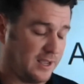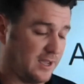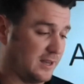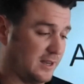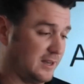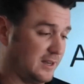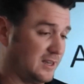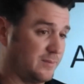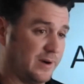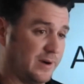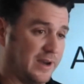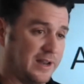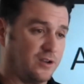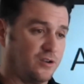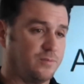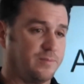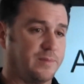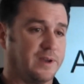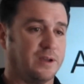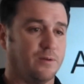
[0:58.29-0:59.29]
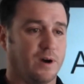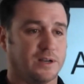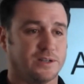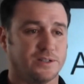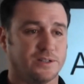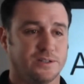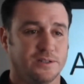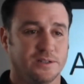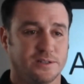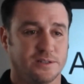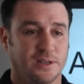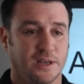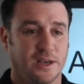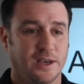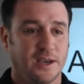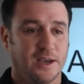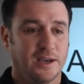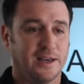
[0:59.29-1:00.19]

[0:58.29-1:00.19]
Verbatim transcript: and anybody who may watch this